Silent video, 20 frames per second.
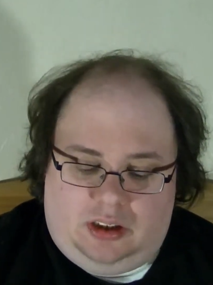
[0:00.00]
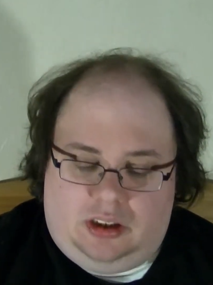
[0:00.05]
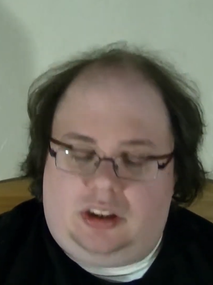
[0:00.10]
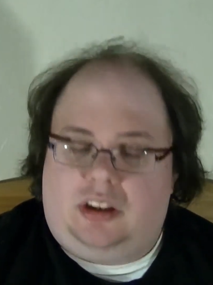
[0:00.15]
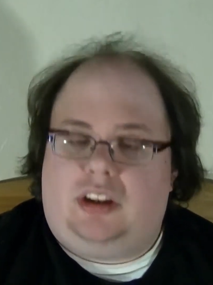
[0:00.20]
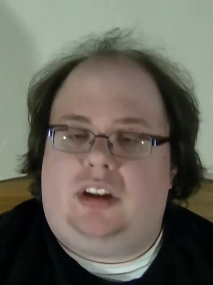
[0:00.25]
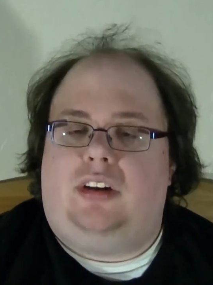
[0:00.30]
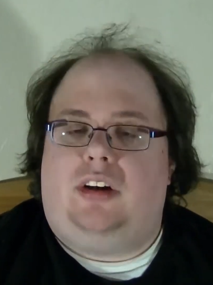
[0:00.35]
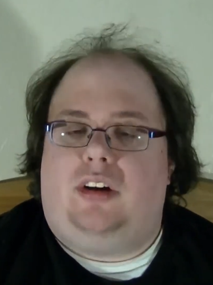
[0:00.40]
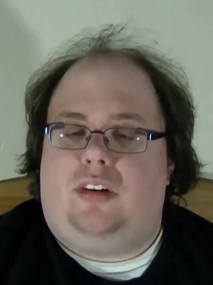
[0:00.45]

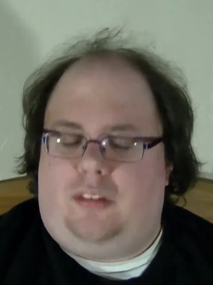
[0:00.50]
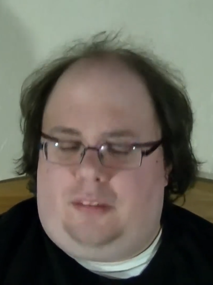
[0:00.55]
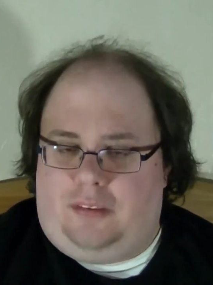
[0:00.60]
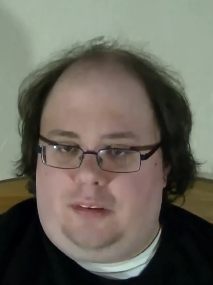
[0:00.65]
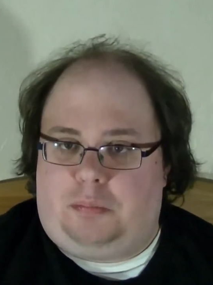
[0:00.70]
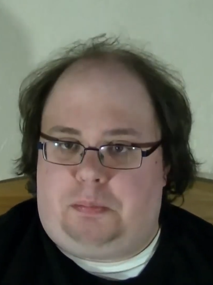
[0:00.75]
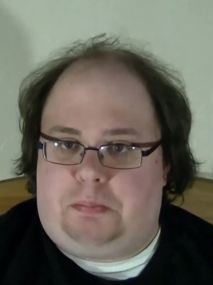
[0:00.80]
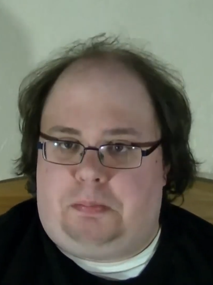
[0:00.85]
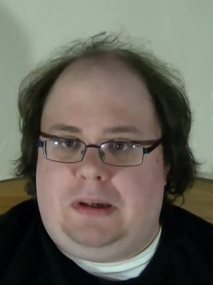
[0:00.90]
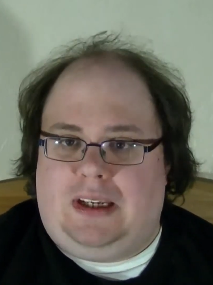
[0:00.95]
You know,
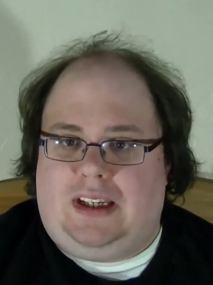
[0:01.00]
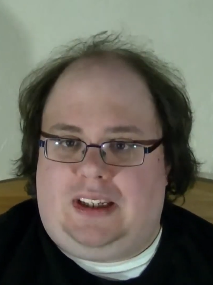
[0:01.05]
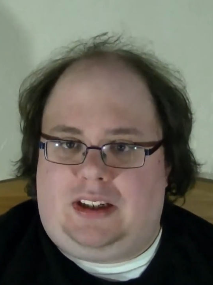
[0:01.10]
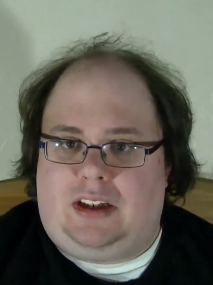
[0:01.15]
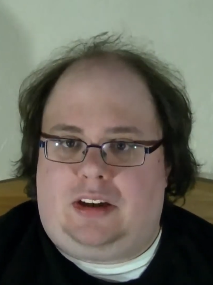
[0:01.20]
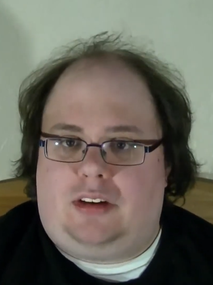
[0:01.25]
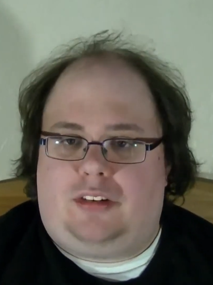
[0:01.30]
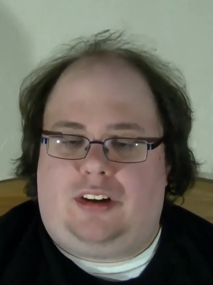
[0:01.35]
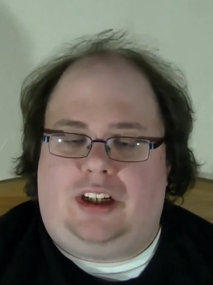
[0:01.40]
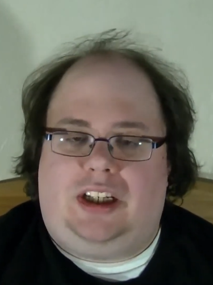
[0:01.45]
the big
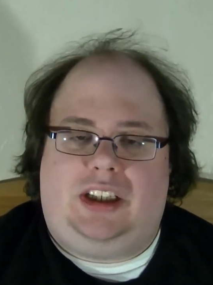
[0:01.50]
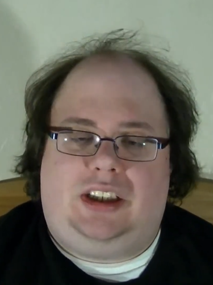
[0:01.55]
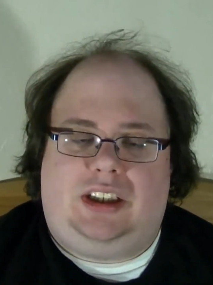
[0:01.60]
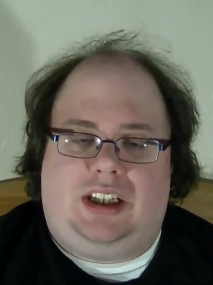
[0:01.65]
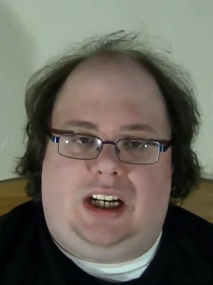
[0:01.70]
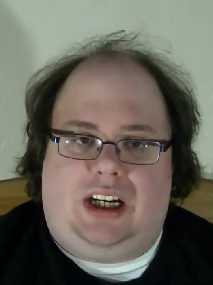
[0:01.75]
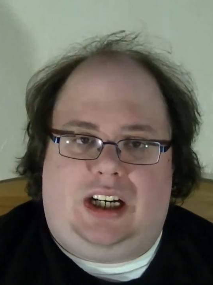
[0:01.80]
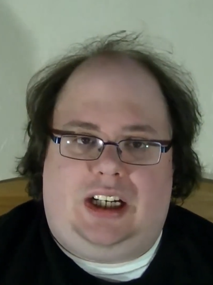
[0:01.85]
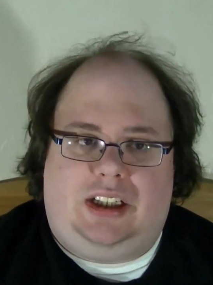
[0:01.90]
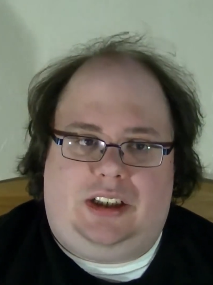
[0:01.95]
green
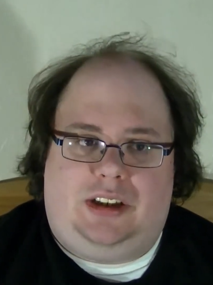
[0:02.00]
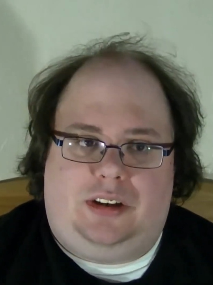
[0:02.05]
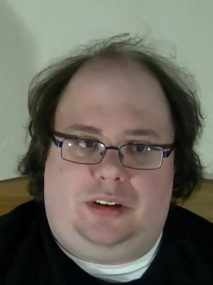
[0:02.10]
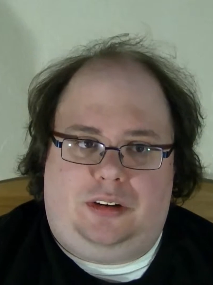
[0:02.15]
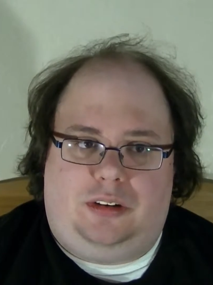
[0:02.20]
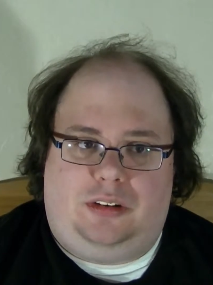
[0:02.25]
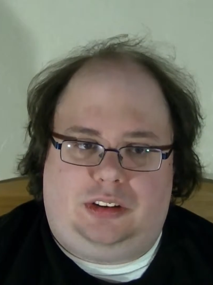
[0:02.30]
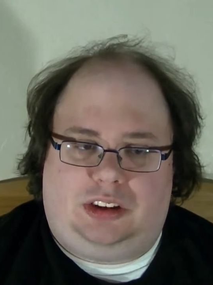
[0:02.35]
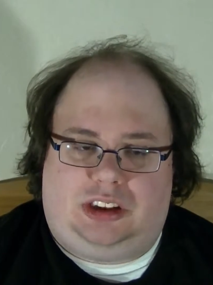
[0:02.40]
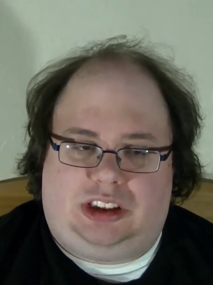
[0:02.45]
guy
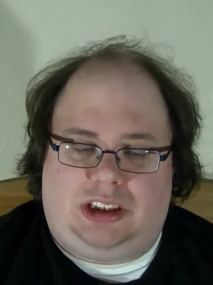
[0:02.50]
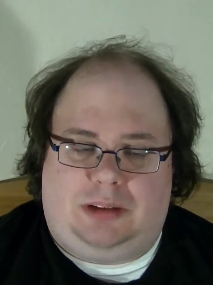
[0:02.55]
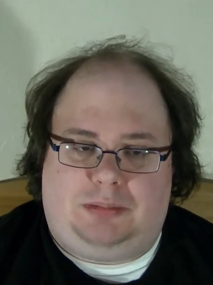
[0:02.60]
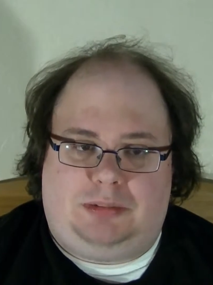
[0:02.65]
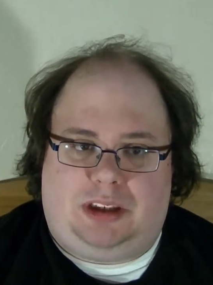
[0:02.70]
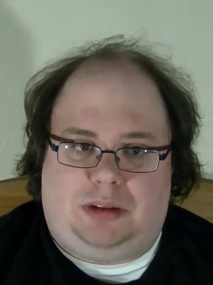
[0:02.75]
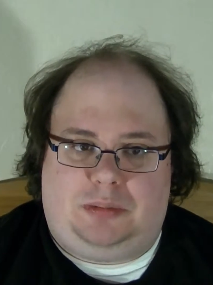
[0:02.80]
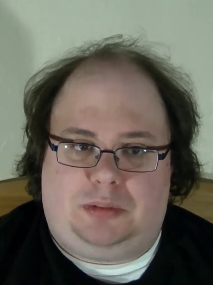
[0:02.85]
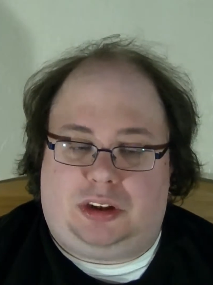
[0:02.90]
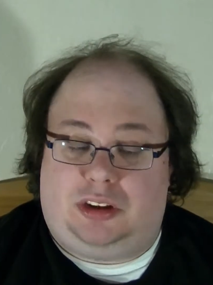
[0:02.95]
who
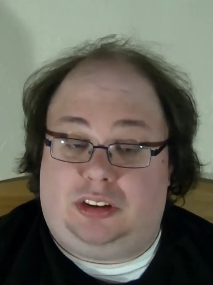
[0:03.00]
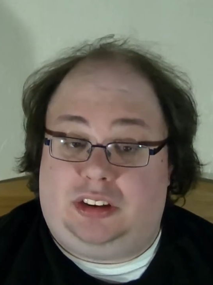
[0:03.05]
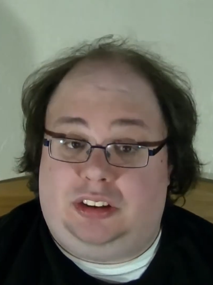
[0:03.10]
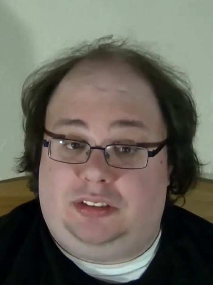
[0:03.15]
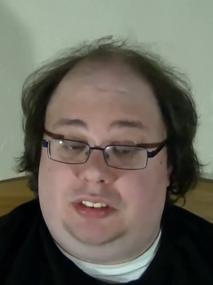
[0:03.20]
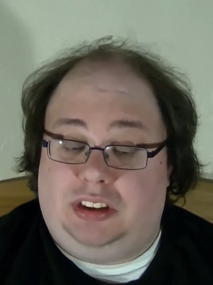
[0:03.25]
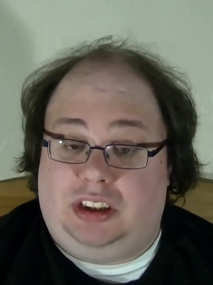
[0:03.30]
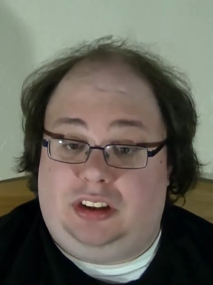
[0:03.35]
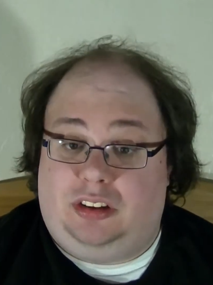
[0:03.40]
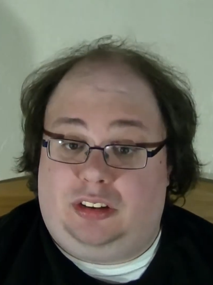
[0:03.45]
sometimes on
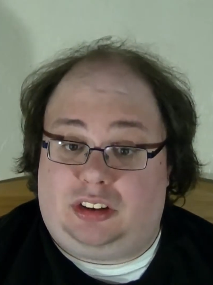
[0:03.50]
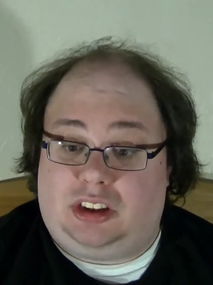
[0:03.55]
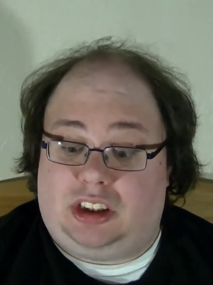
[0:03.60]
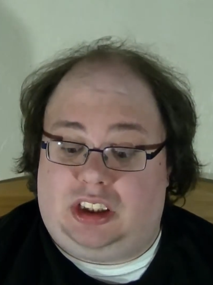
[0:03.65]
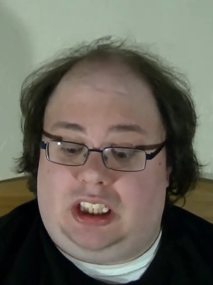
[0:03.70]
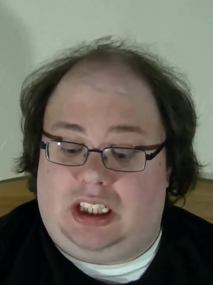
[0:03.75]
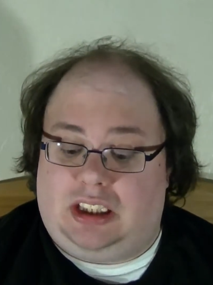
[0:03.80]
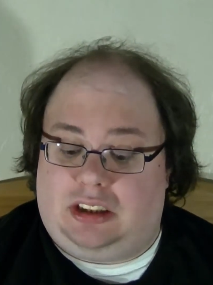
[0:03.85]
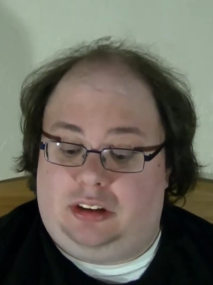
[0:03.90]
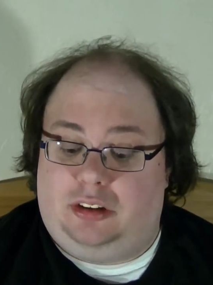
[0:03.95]
TV looks
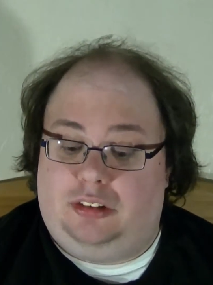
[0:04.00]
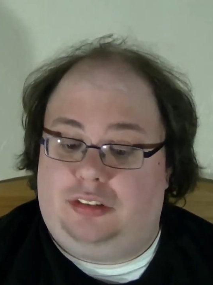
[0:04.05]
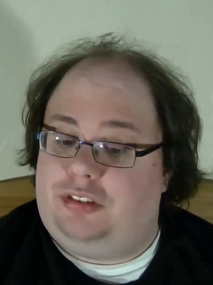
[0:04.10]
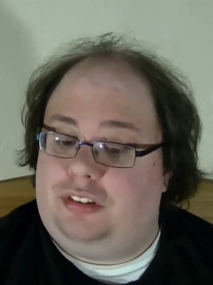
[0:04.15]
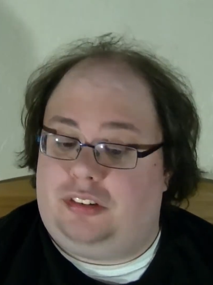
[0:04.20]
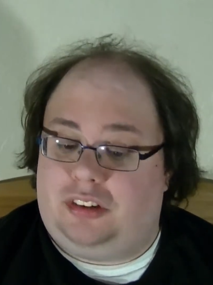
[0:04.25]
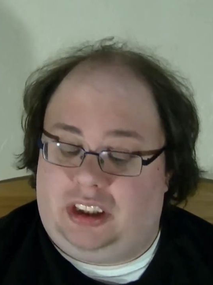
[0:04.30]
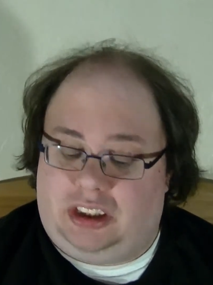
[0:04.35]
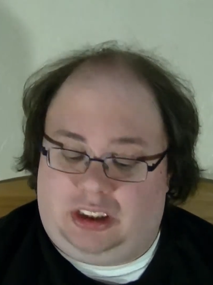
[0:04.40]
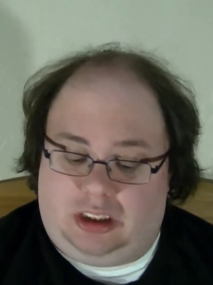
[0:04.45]
like Lou
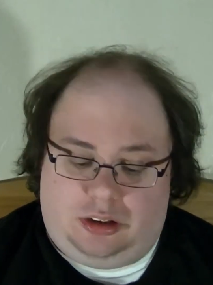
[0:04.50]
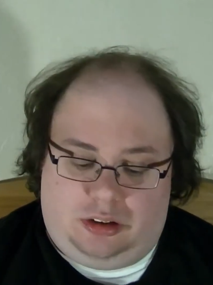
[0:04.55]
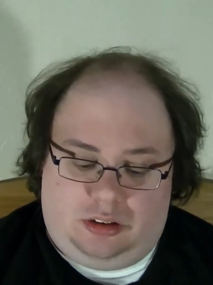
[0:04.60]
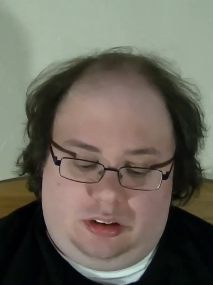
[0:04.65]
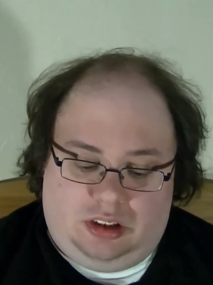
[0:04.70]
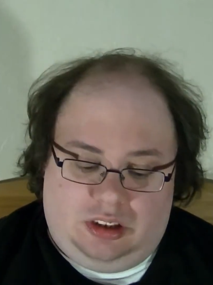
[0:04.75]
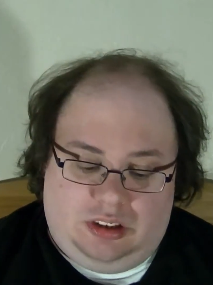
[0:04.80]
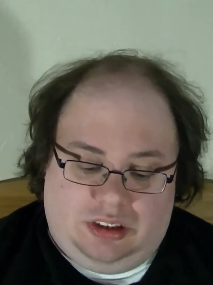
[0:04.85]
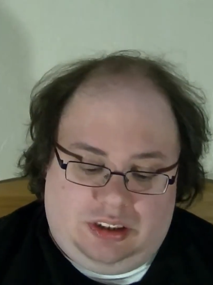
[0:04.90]
Ferrigno,